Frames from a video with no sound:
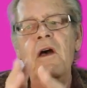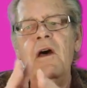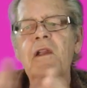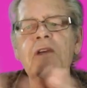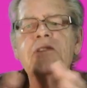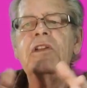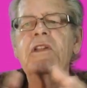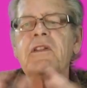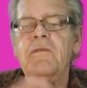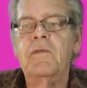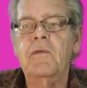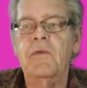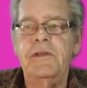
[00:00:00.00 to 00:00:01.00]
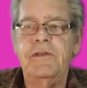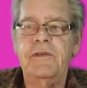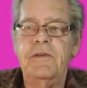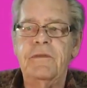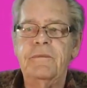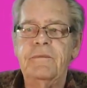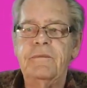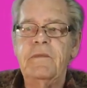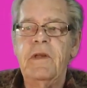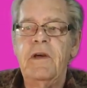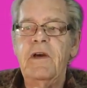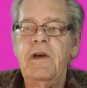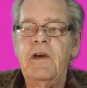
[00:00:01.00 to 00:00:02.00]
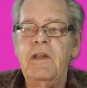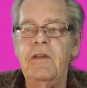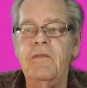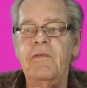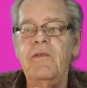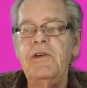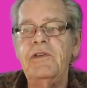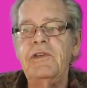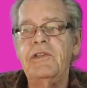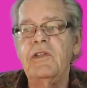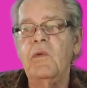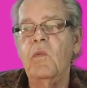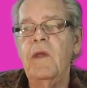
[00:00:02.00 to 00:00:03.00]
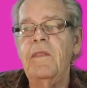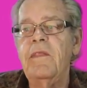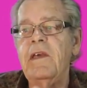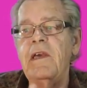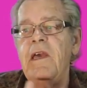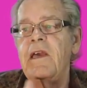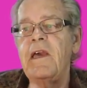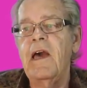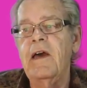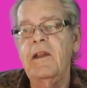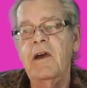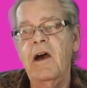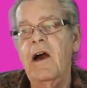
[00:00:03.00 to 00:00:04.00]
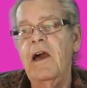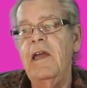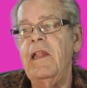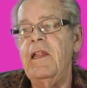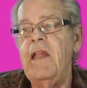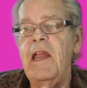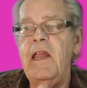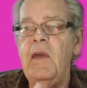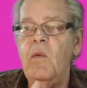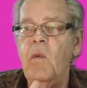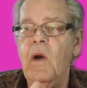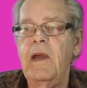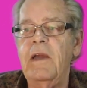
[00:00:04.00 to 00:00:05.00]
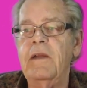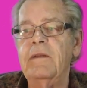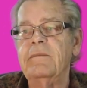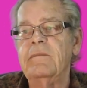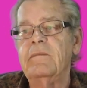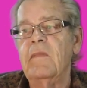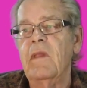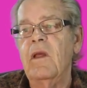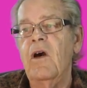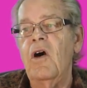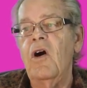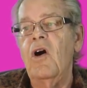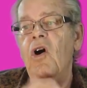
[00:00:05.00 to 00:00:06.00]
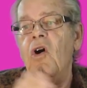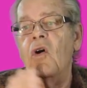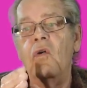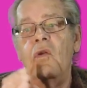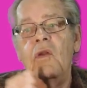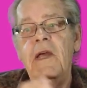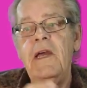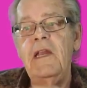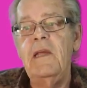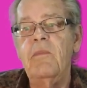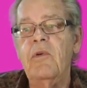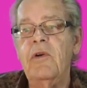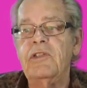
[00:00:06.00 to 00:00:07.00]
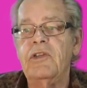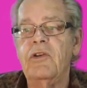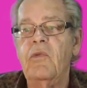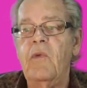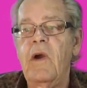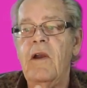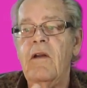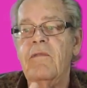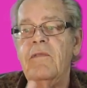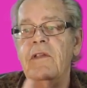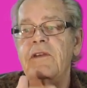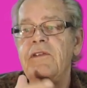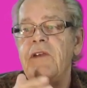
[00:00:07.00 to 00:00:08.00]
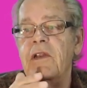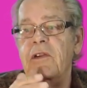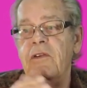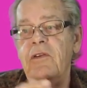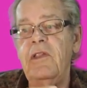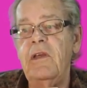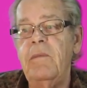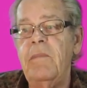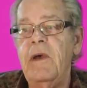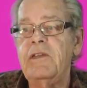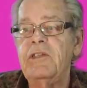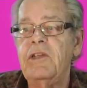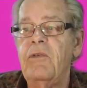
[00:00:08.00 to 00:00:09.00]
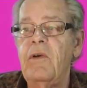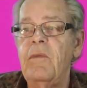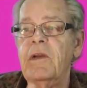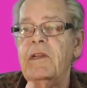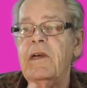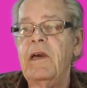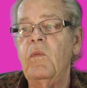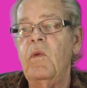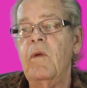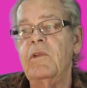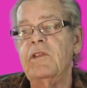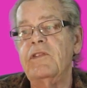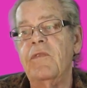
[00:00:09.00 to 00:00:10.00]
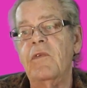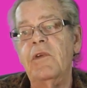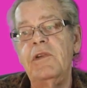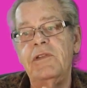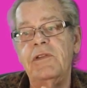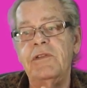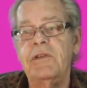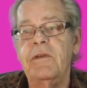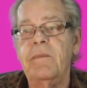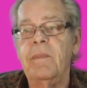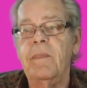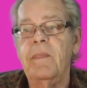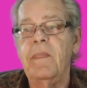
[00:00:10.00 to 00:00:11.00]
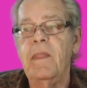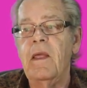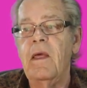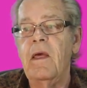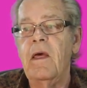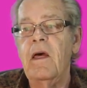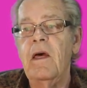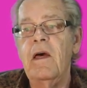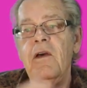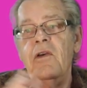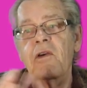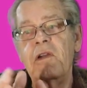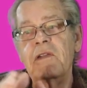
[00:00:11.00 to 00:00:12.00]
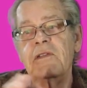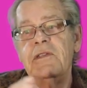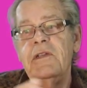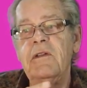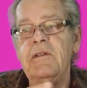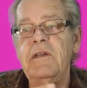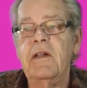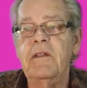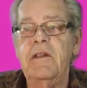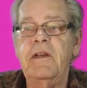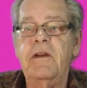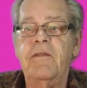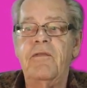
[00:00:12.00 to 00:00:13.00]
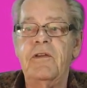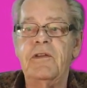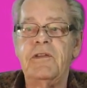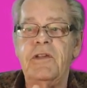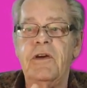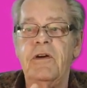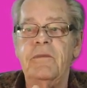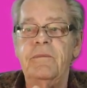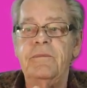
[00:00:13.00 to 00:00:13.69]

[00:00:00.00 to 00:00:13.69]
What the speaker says: Listen to the voice. The voice is the one thing he can't hide in any way. All ladyboys are aware of this and do their best to imitate women's voices. You can still tell the difference though.